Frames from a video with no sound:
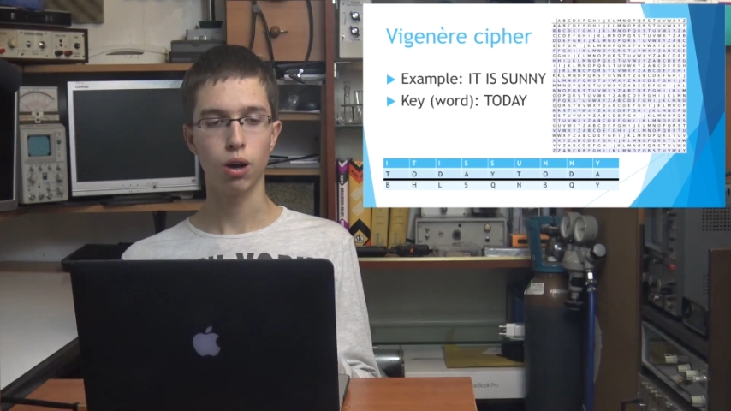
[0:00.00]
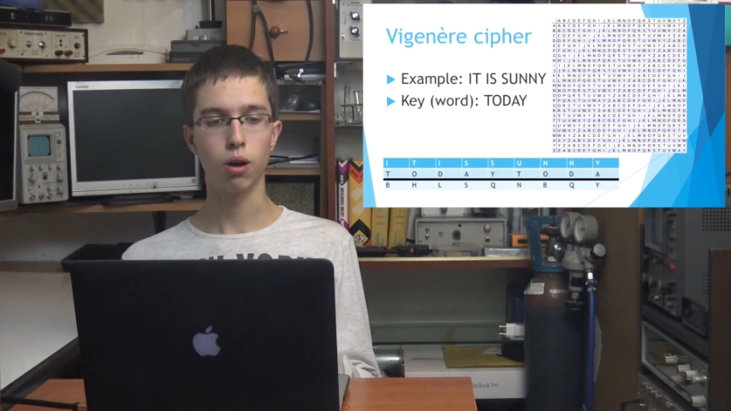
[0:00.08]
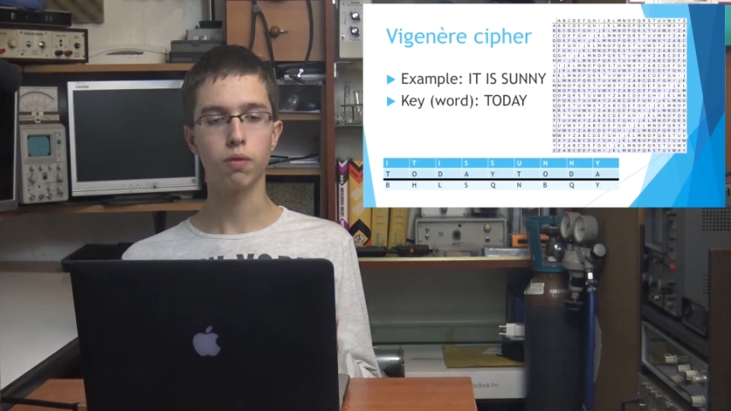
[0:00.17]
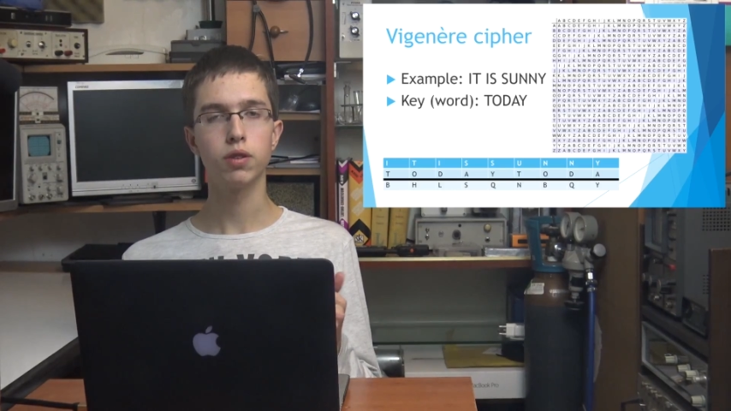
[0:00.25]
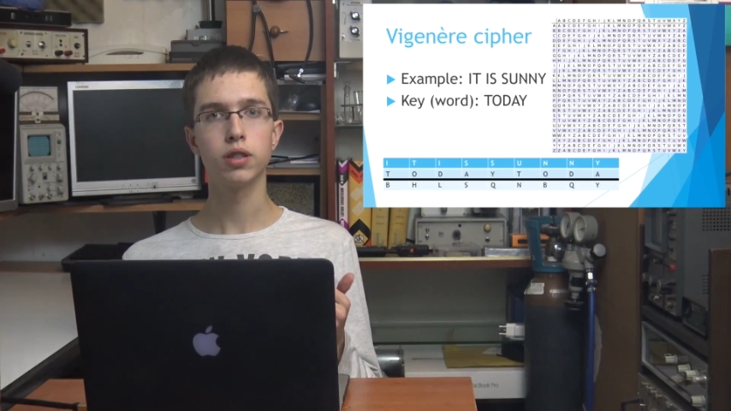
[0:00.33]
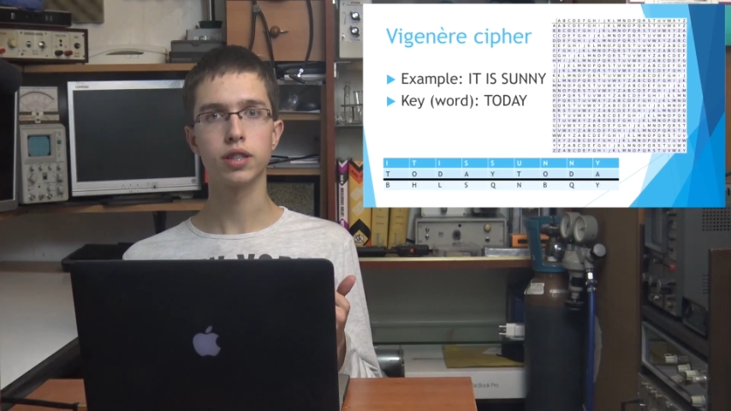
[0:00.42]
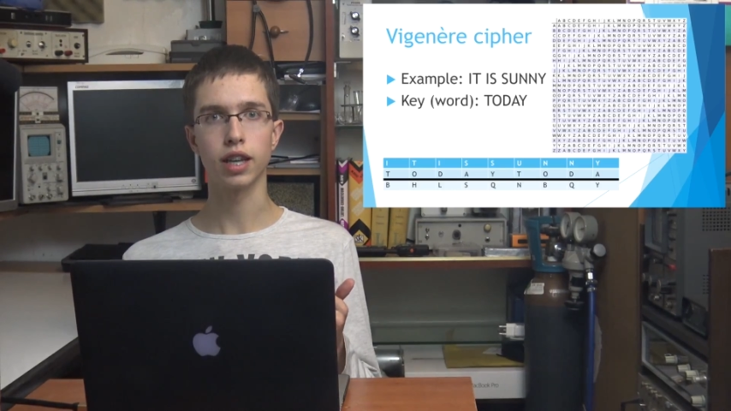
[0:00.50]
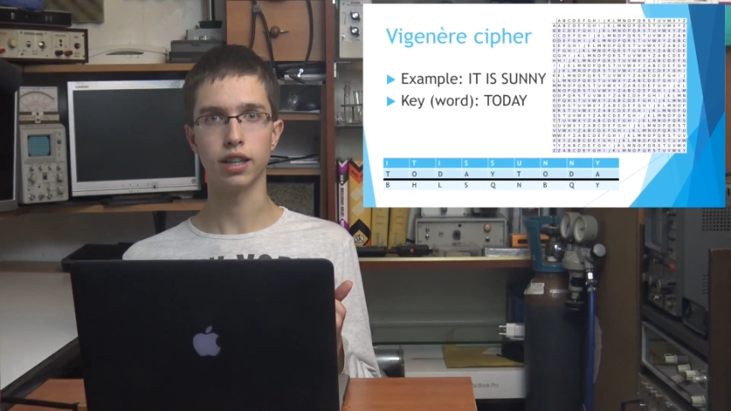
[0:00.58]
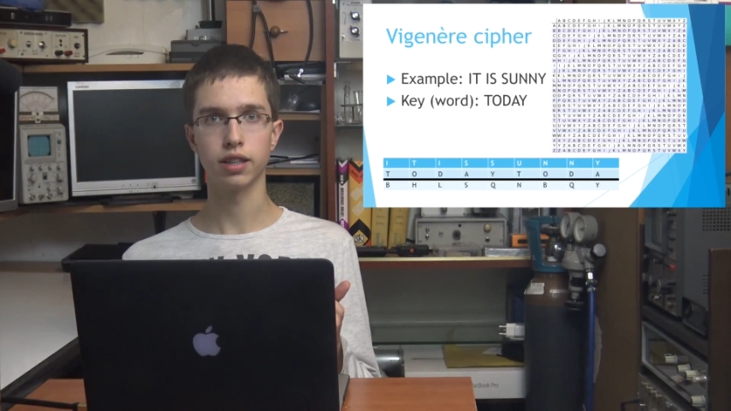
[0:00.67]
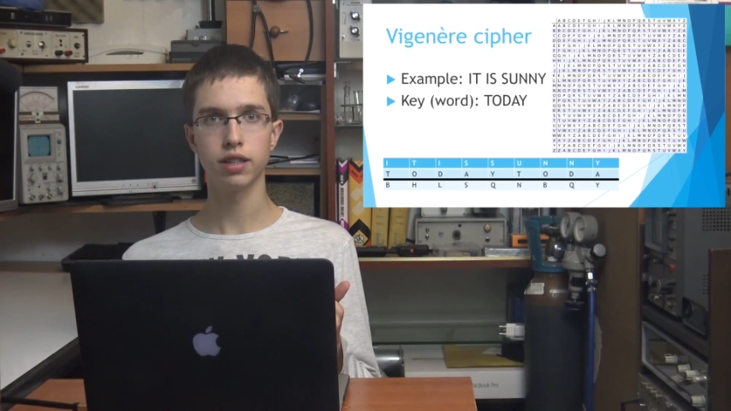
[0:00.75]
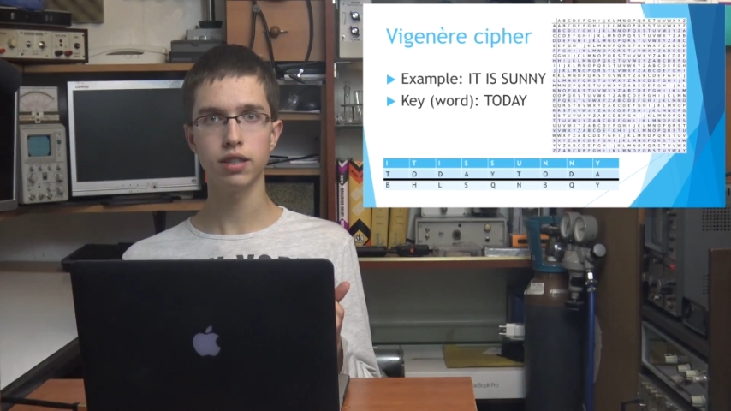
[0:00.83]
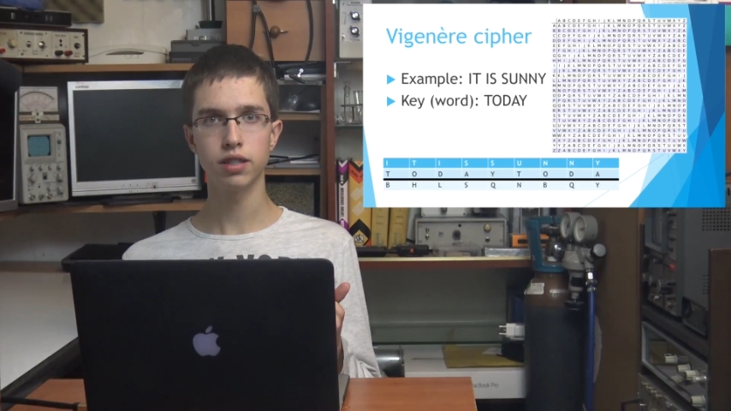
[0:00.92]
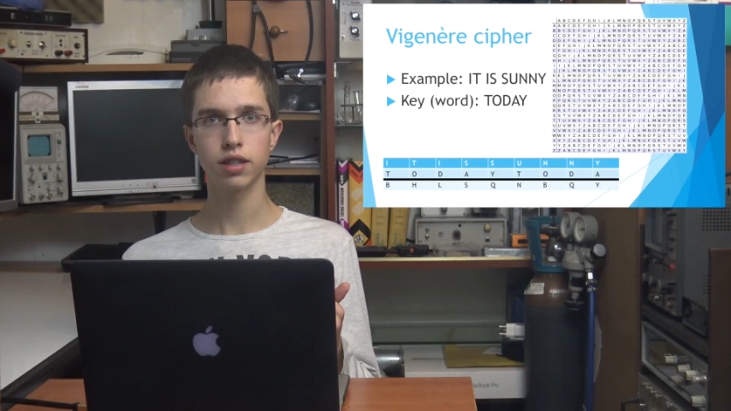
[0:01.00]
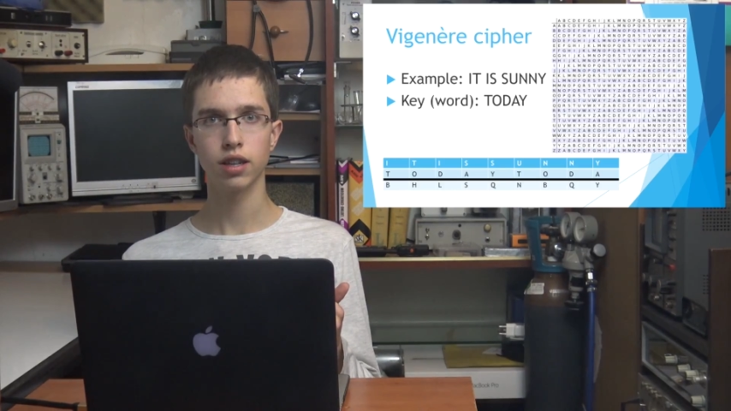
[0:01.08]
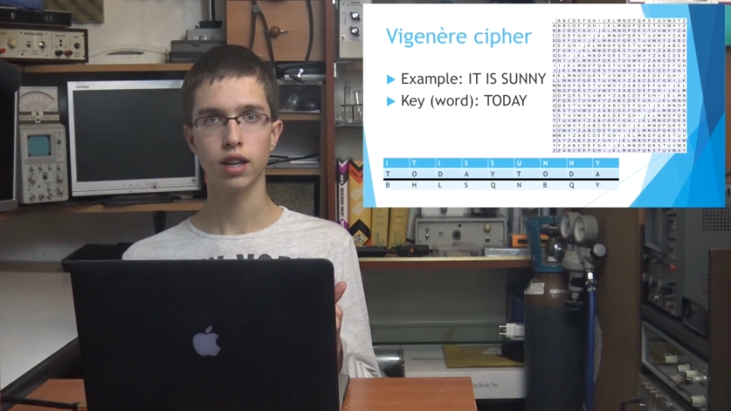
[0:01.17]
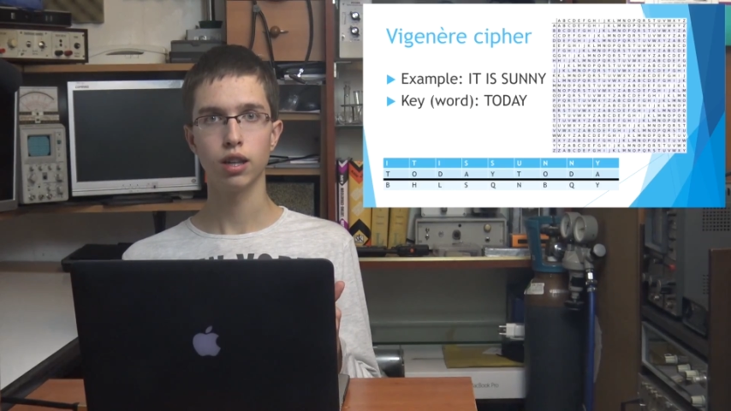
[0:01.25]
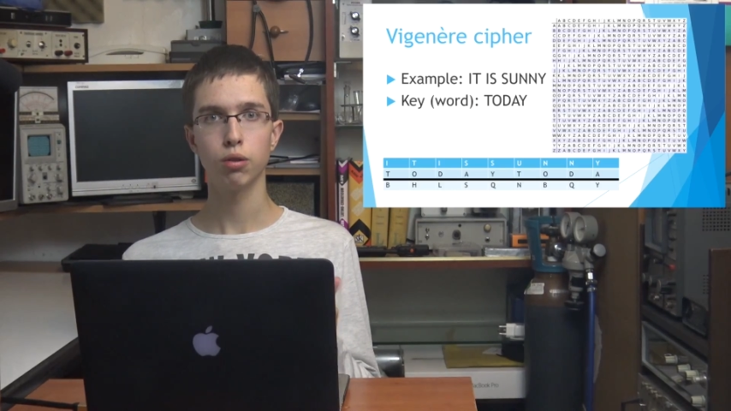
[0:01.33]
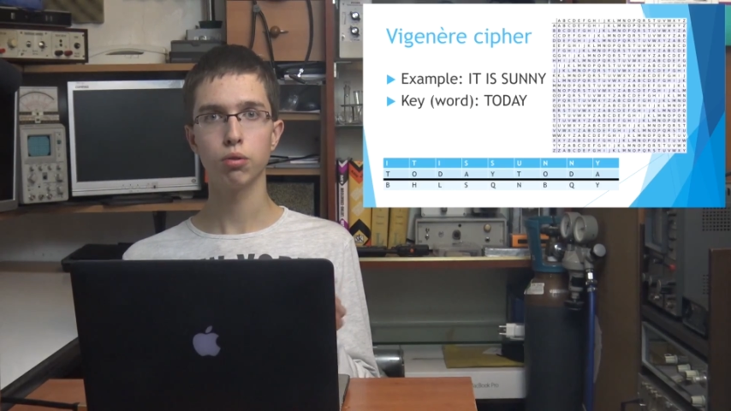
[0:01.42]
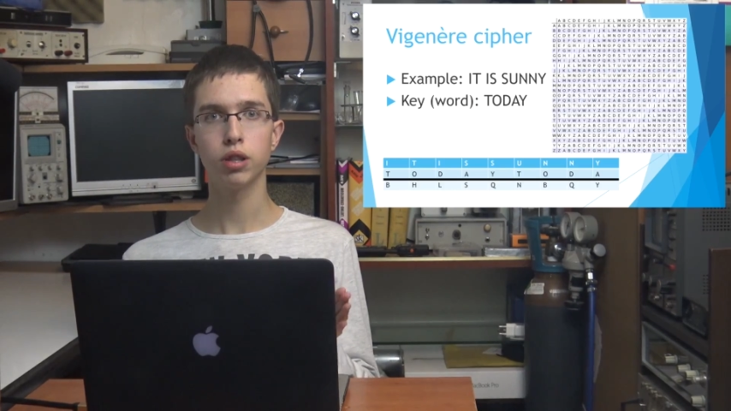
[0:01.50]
of the sentence to